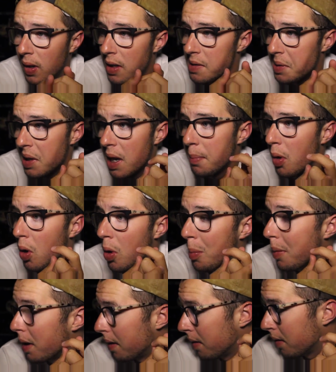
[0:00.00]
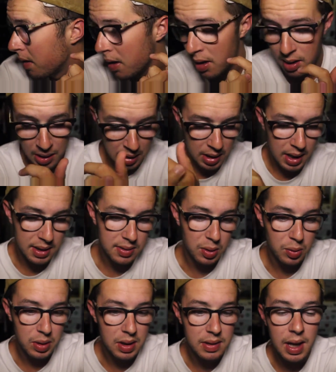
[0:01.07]
So I just came home and it's
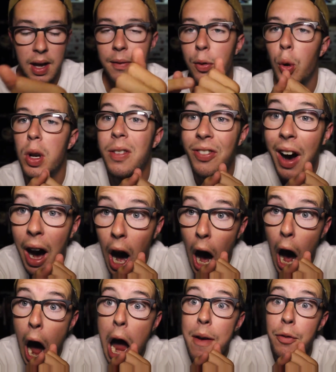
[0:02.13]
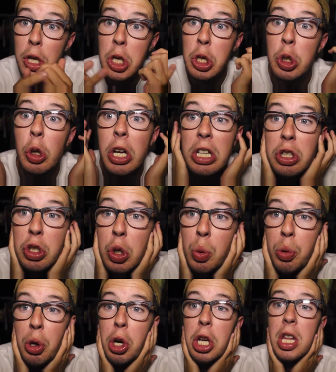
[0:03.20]
only 10:45. Usually it's
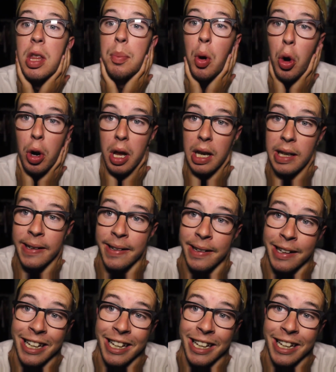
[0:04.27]
2:30 in the morning.